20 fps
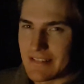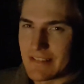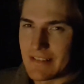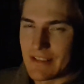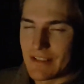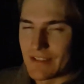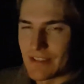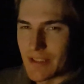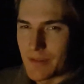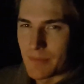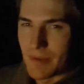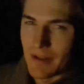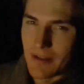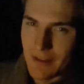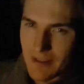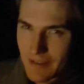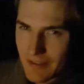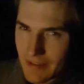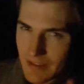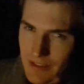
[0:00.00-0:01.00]
because I'm a
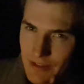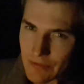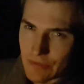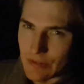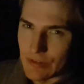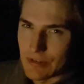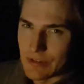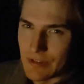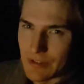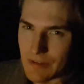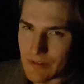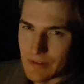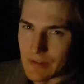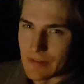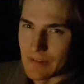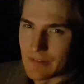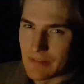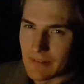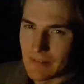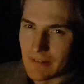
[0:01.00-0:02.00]
higher level
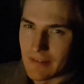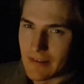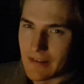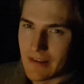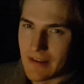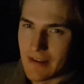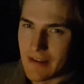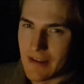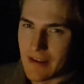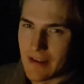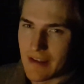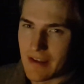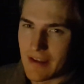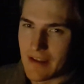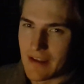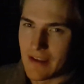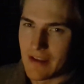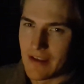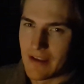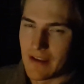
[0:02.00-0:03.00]
student
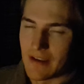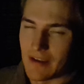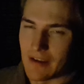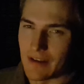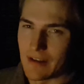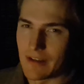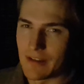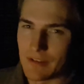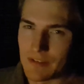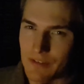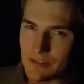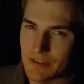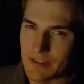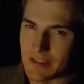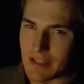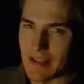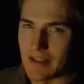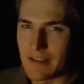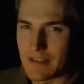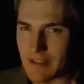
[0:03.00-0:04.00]
and I
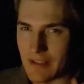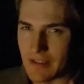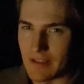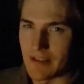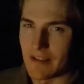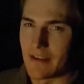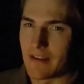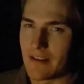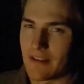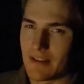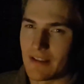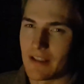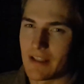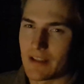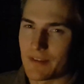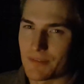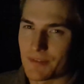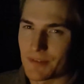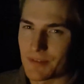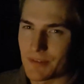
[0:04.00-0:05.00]
understand it at a high
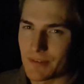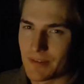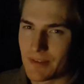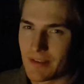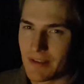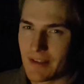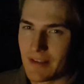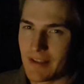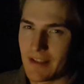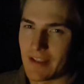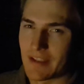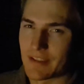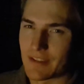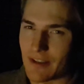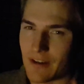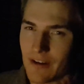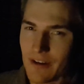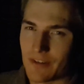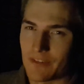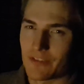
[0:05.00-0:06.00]
level, it's
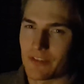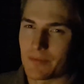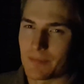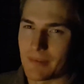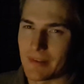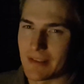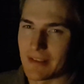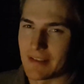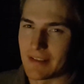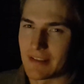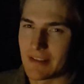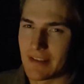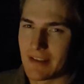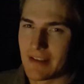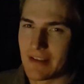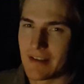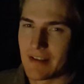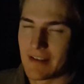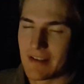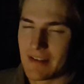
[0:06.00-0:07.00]
hard for me
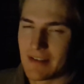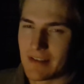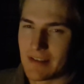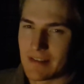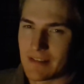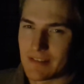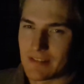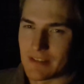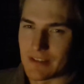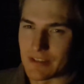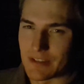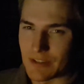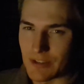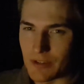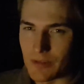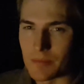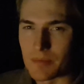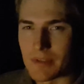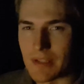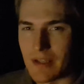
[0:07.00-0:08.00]
to
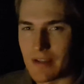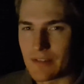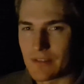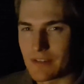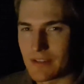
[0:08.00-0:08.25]
scoop down